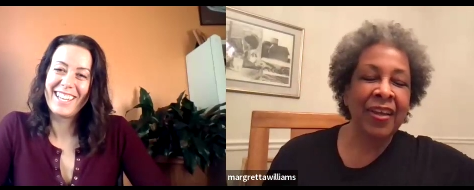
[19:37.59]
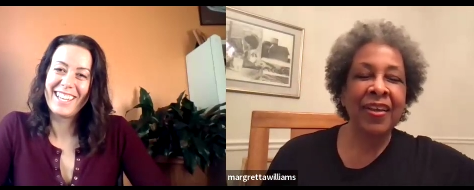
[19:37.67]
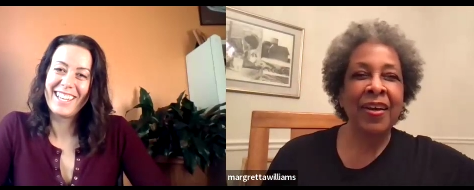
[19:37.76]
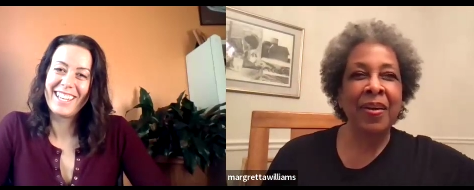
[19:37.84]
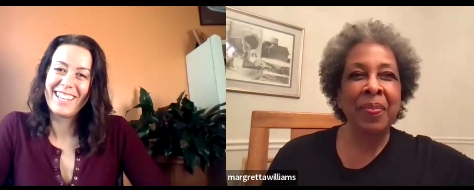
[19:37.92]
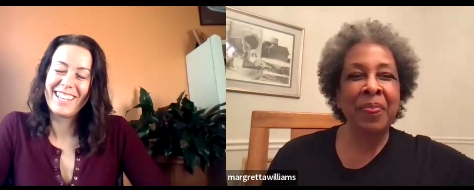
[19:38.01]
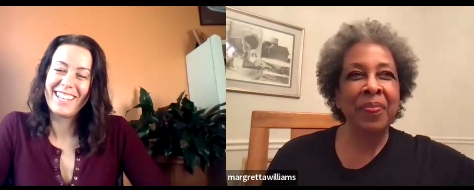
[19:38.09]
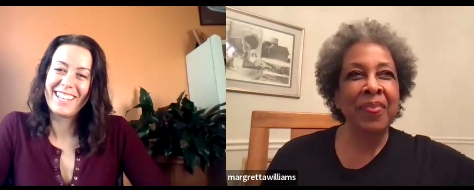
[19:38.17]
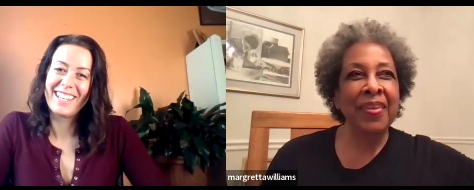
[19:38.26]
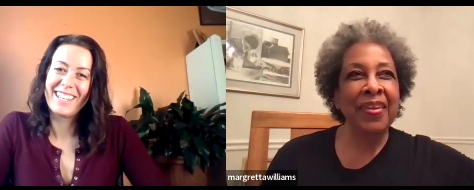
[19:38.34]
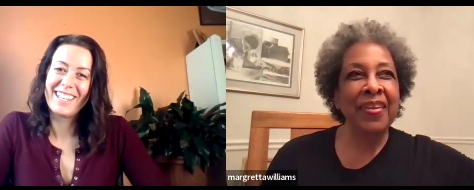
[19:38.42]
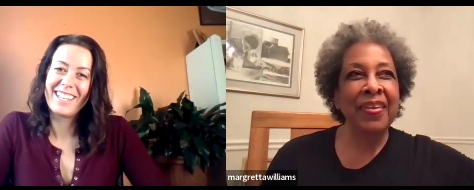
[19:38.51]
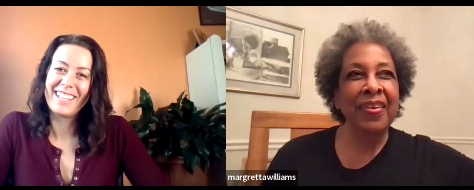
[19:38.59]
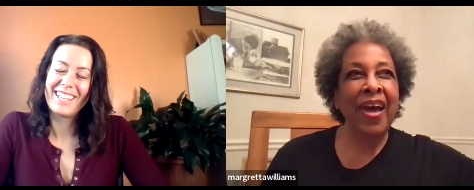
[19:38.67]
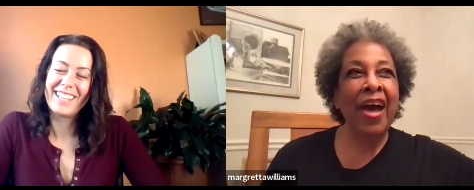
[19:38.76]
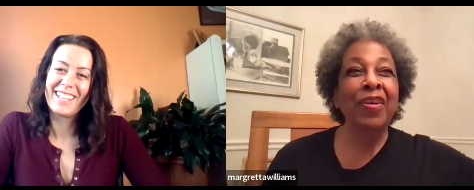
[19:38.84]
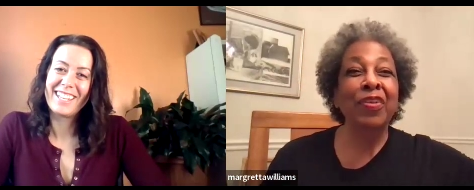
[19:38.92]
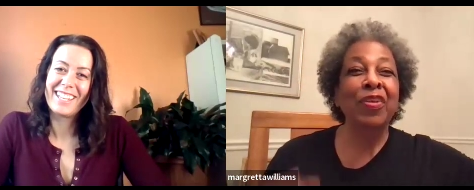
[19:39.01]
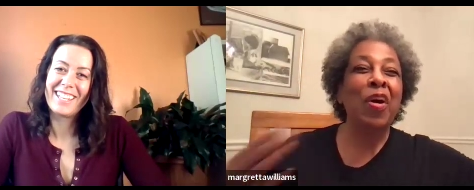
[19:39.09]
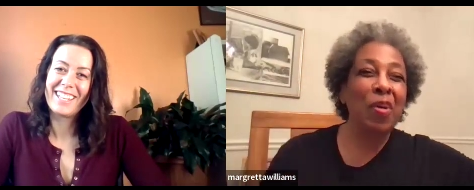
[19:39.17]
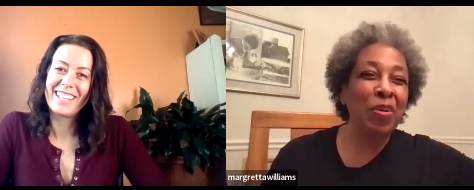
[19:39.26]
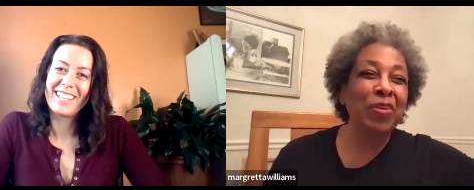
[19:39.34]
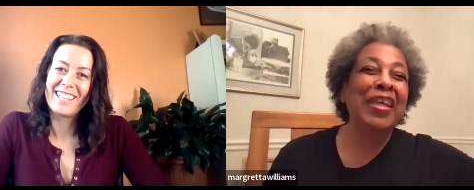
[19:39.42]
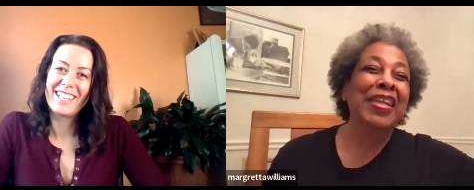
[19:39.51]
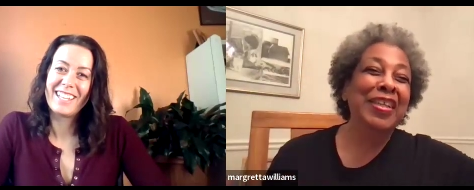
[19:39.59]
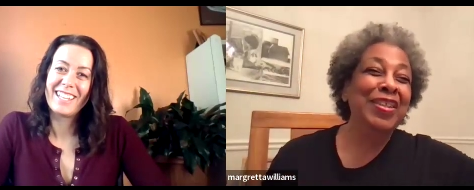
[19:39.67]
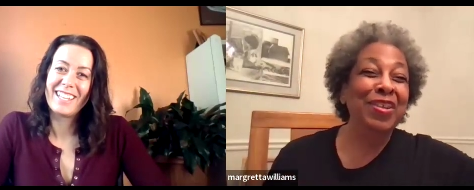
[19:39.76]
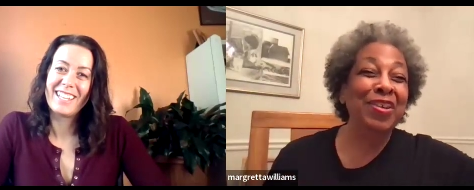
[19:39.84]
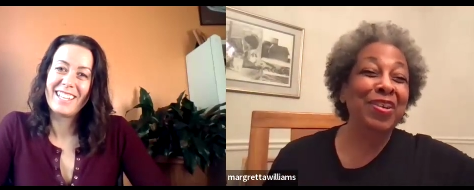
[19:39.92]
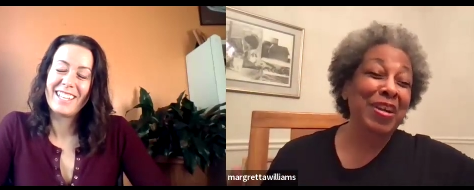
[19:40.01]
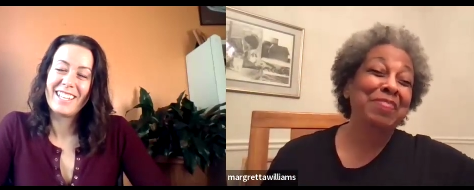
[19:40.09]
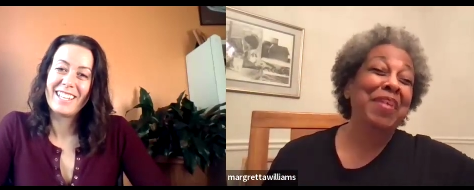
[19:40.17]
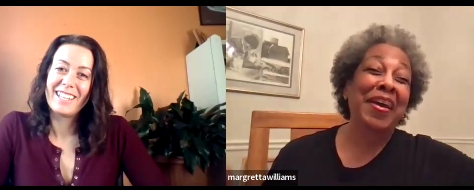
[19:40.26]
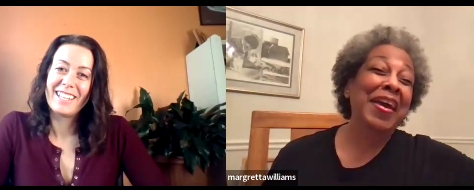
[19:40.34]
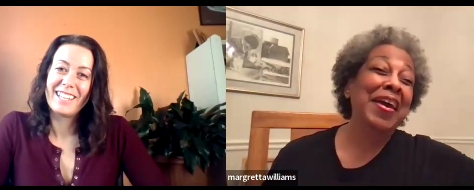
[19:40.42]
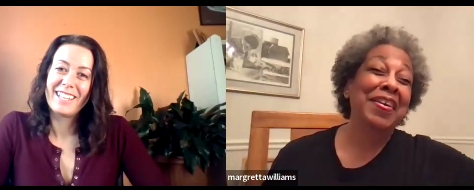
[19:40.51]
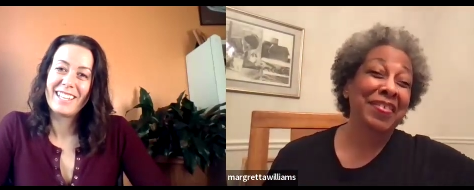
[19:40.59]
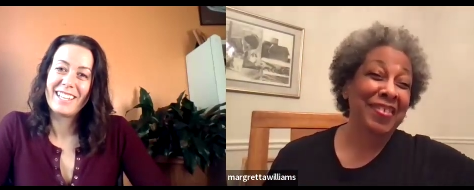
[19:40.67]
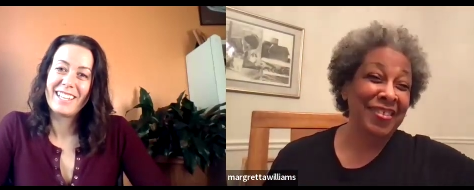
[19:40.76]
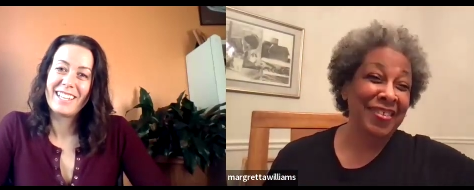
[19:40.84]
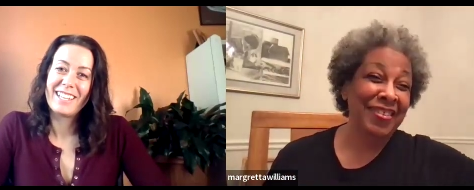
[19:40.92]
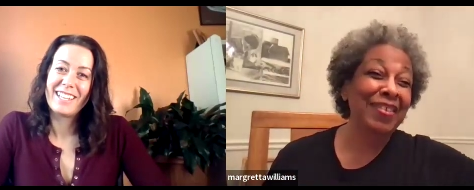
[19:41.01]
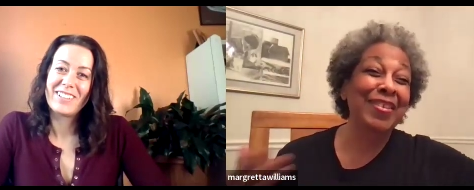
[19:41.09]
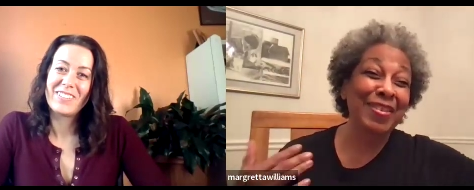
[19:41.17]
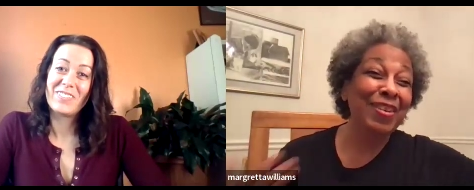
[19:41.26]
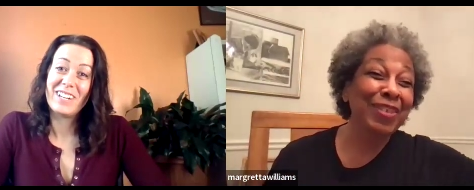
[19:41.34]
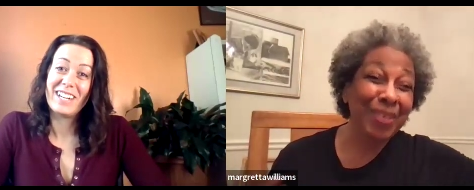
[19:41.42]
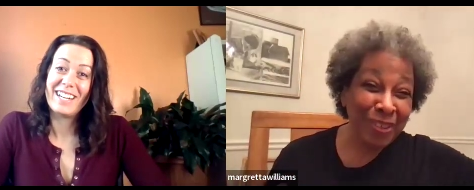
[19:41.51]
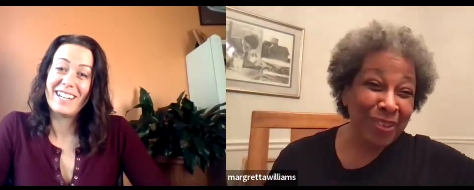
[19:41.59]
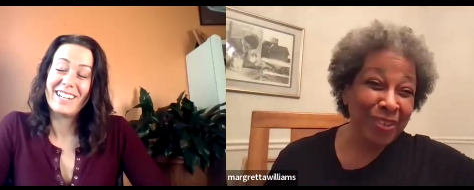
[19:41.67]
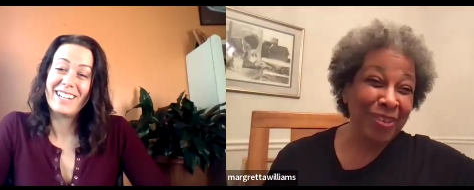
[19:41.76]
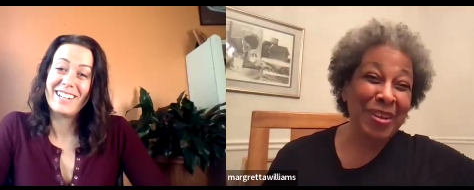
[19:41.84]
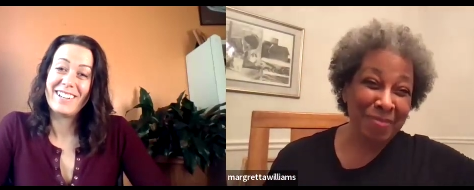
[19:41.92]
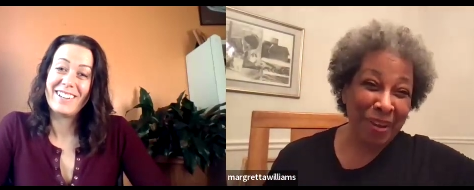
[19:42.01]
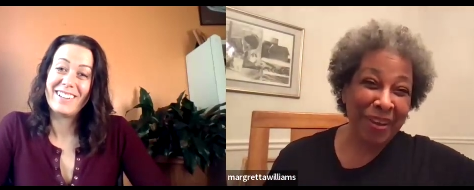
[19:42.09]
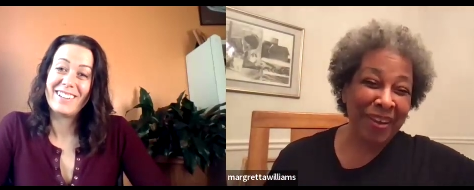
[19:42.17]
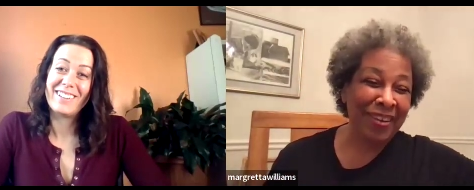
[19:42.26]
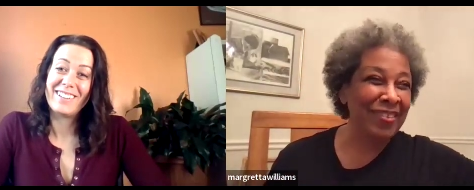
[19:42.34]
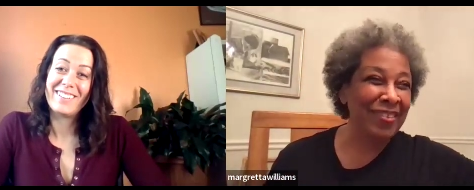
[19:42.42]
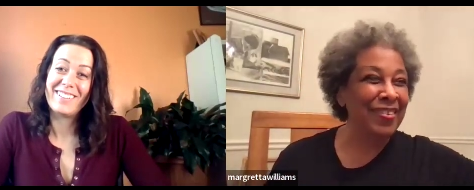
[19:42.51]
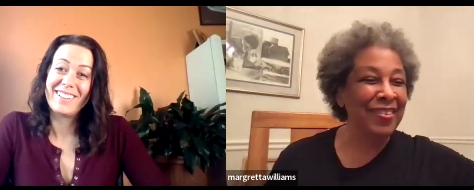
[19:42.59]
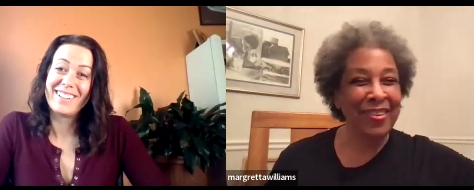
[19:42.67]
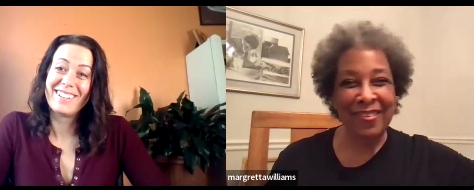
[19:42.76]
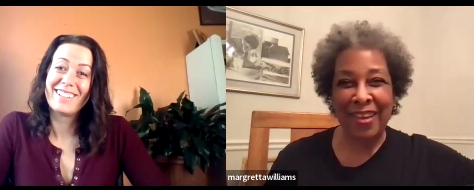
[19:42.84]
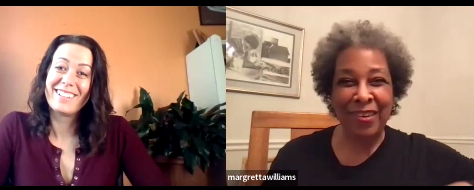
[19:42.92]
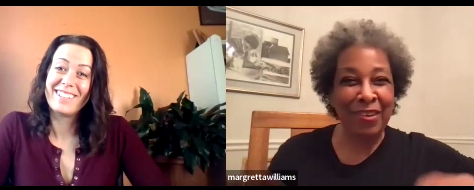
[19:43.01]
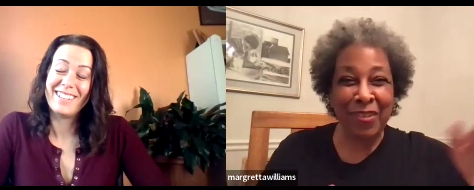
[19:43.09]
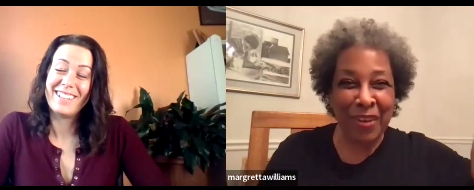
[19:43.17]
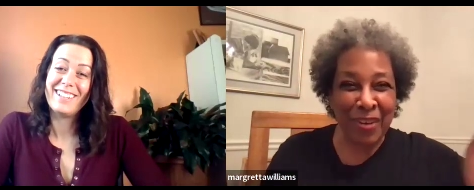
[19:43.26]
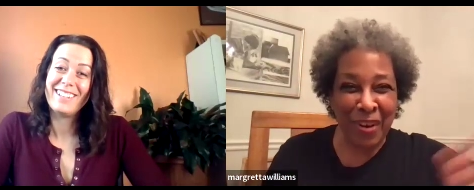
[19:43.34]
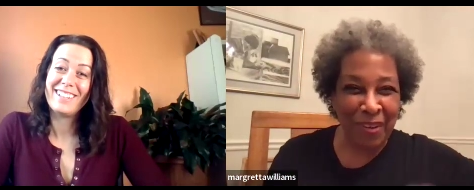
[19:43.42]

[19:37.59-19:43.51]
Speaker 1: Um, I don't own any sugar in my house. There is no wow. sugar in my house because I don't yeah. drink